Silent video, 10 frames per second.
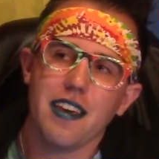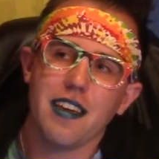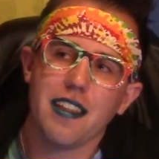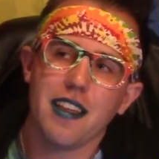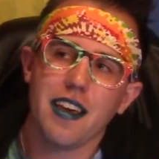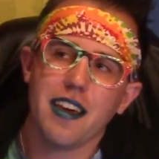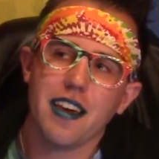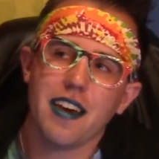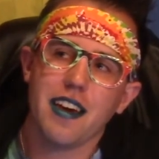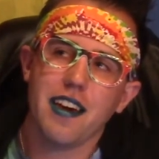I
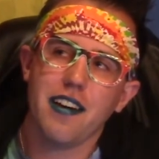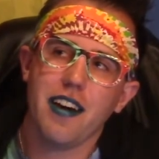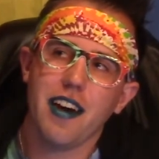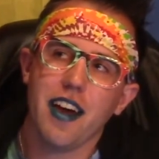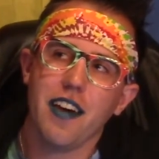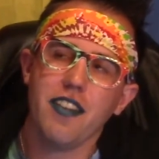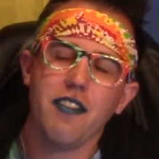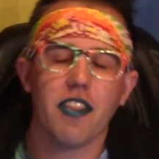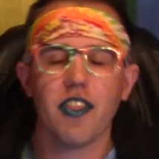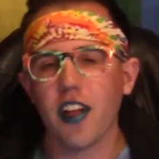haven't
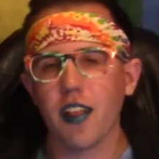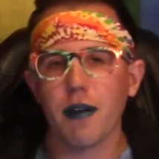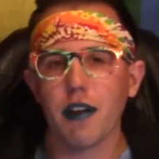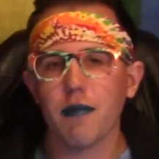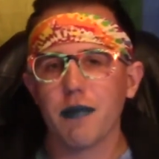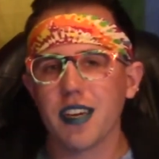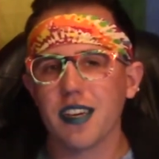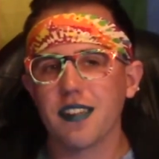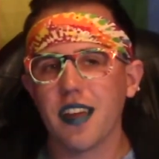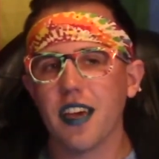even thought about it,
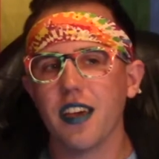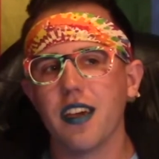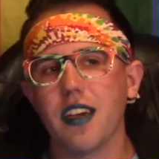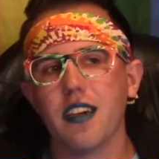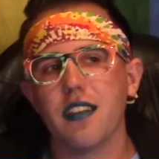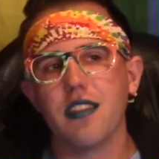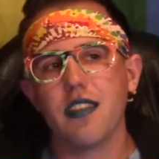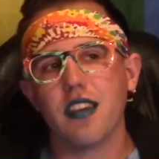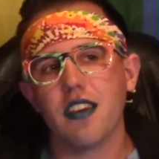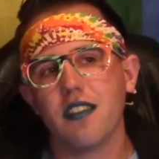because
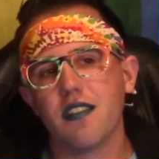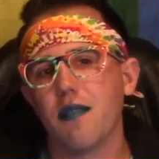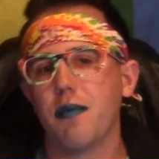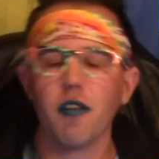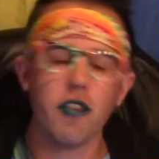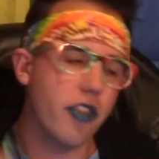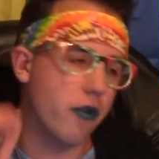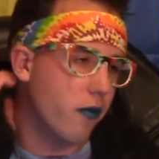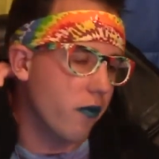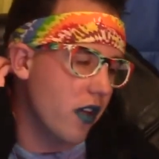apparently
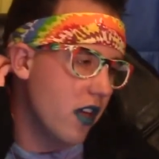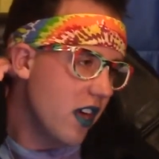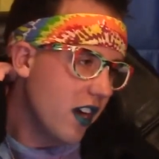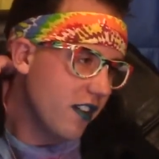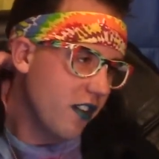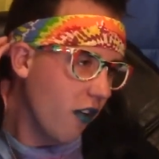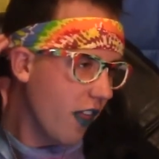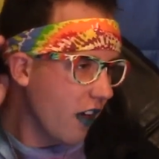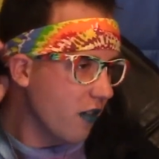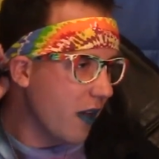the old
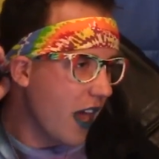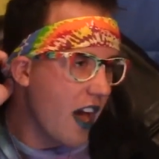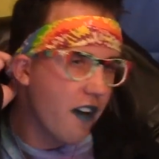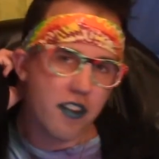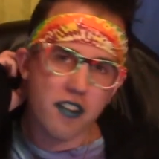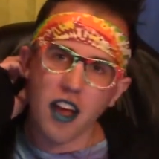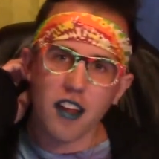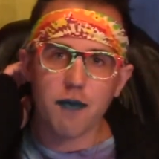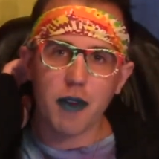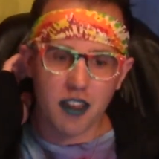house we have is not
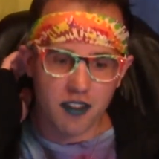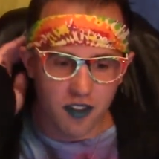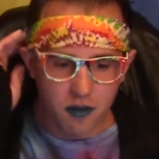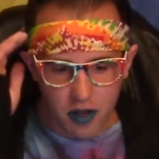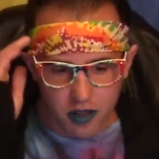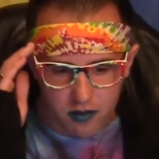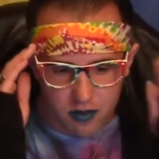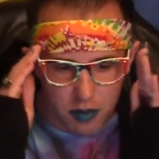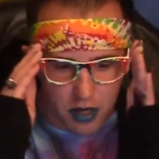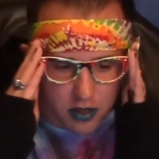as big as this one,
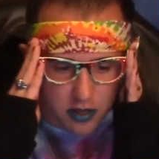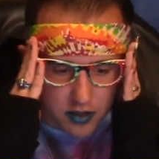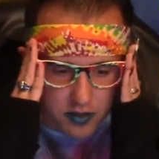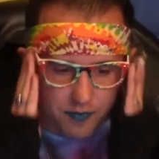to be honest.